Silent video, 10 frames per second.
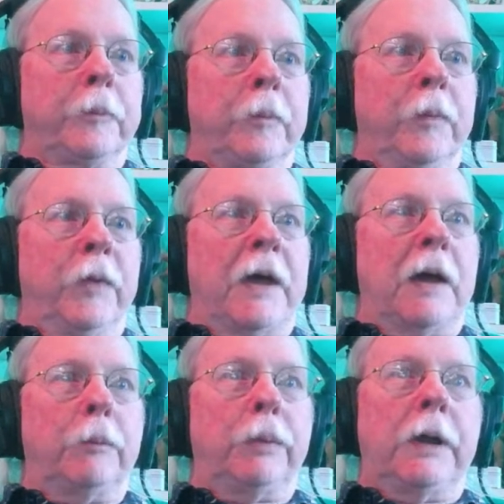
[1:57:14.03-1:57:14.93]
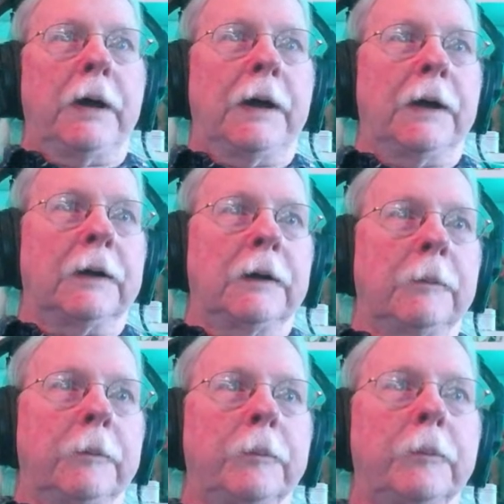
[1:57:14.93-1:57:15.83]
that black.
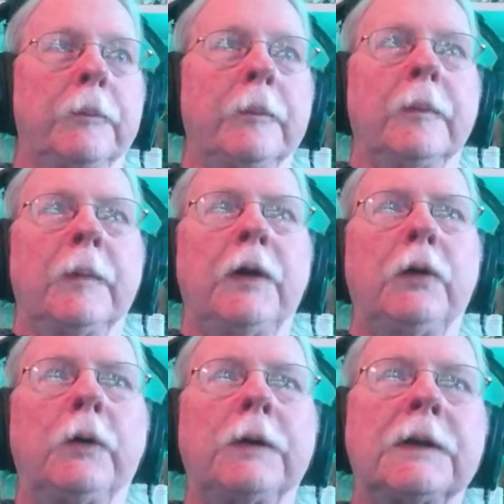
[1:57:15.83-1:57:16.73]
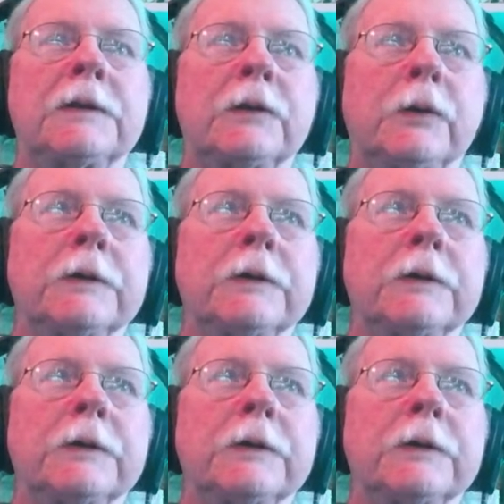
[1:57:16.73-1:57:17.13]
You know what? That still isn't